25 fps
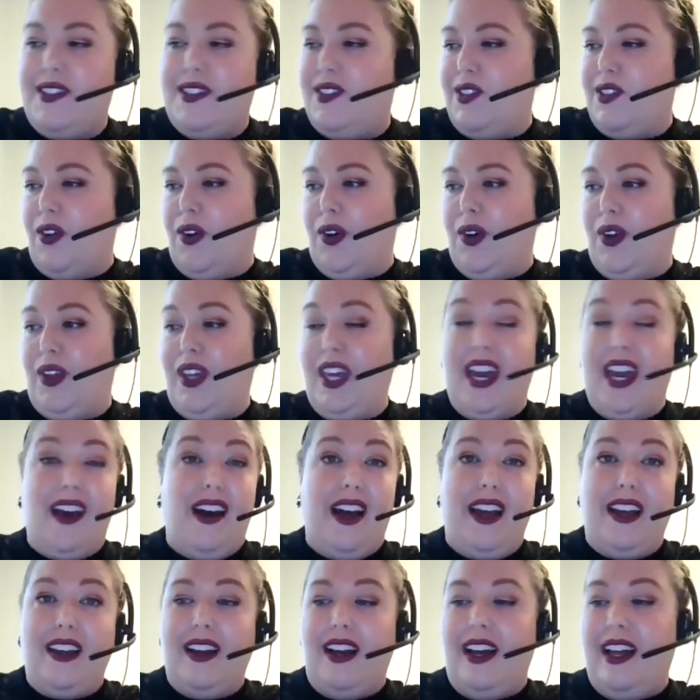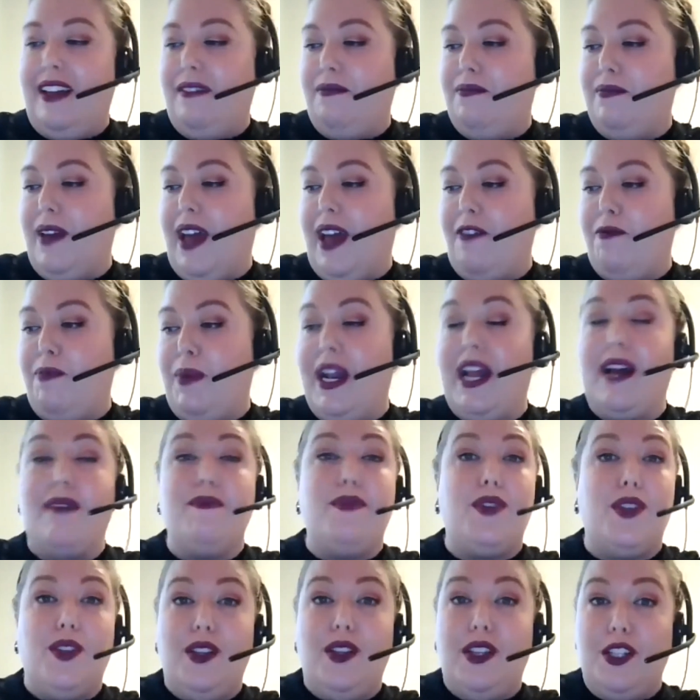So yeah, I have been
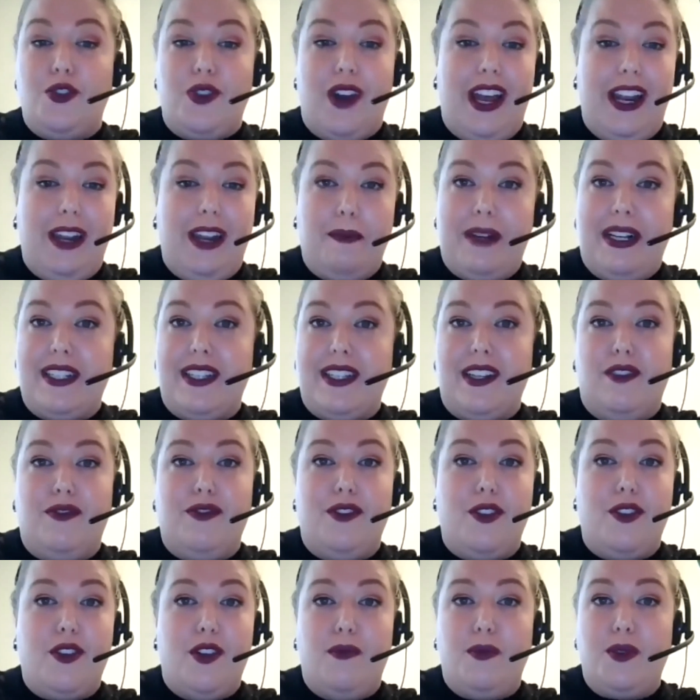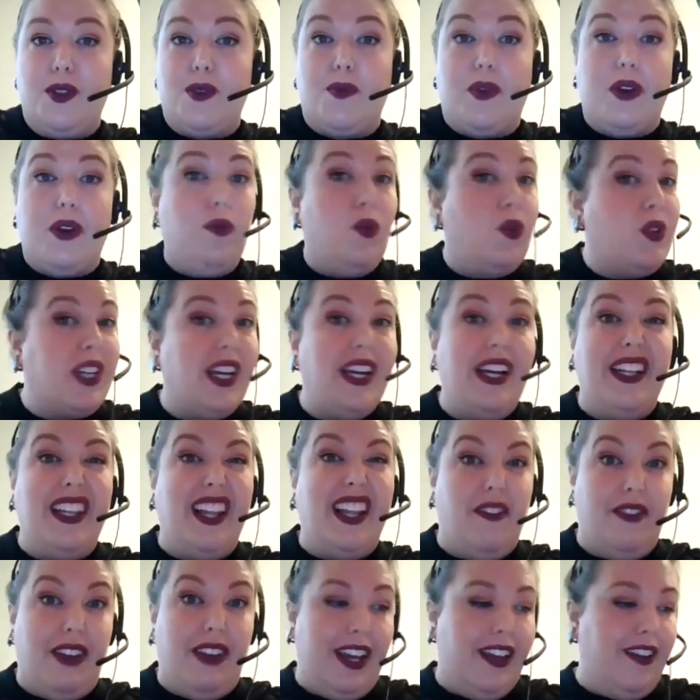absolutely drowning myself in thermal spring water and
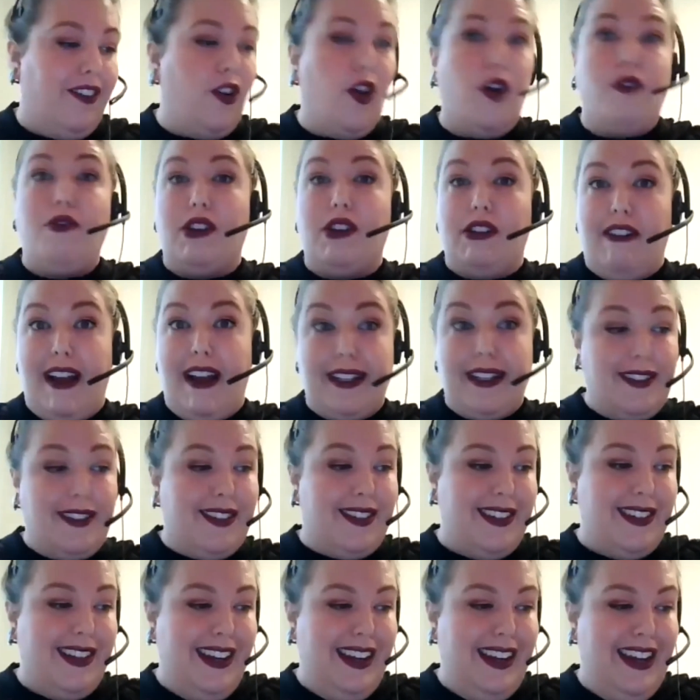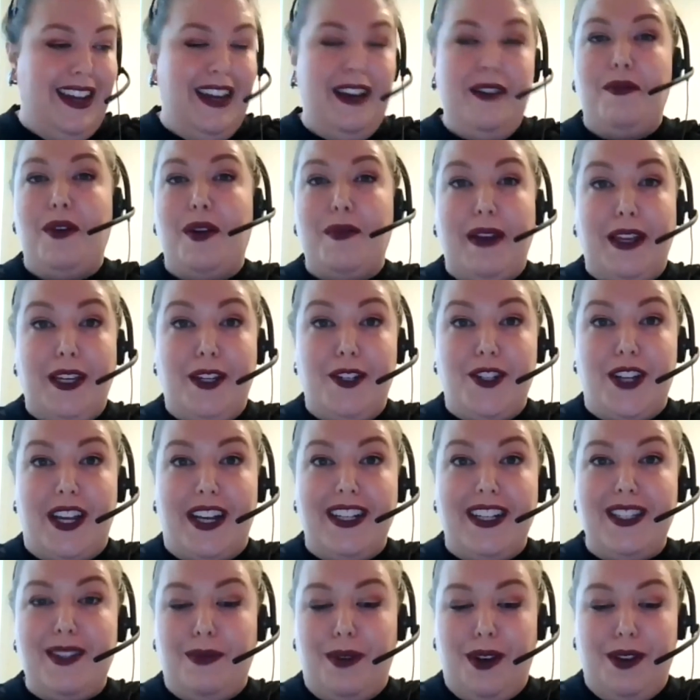loving it. No regrets. What about you,
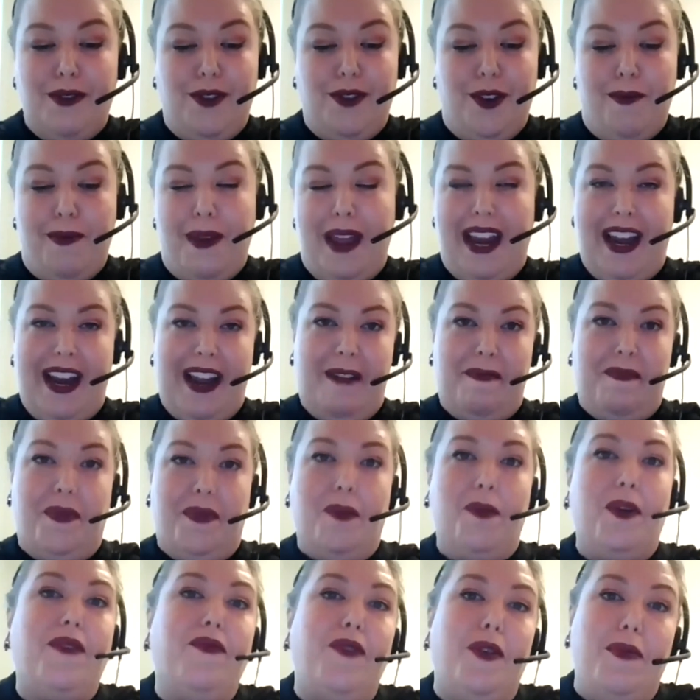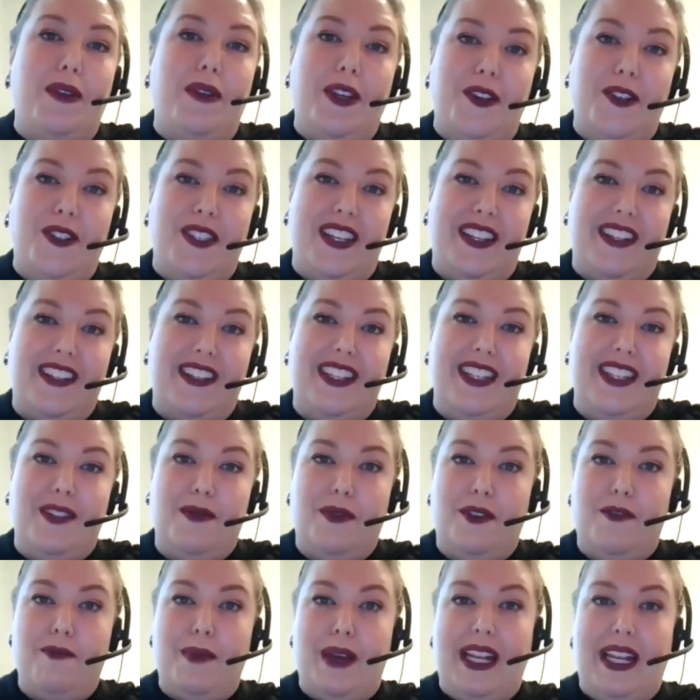Janice? What have you been using since
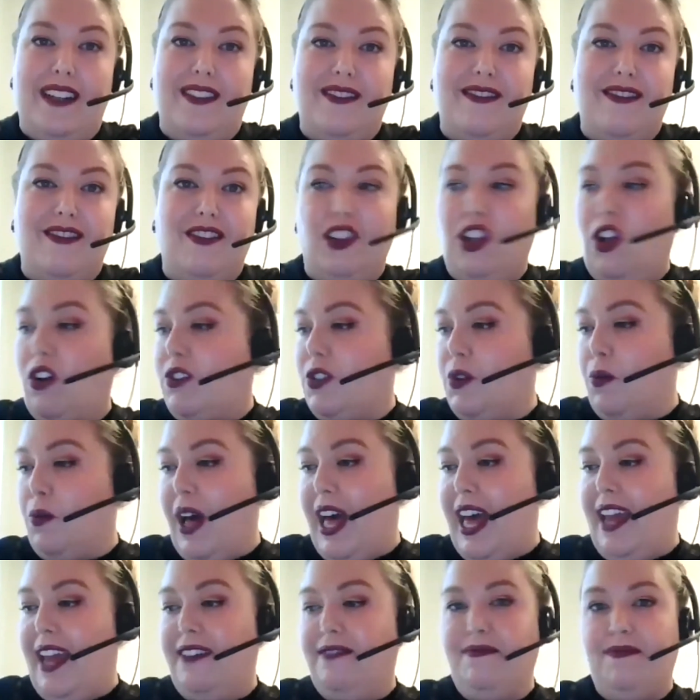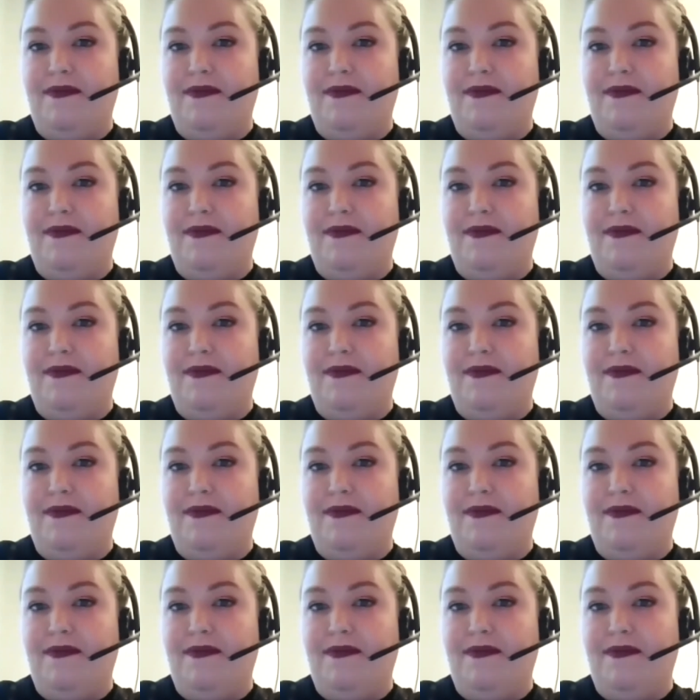we've been locked away?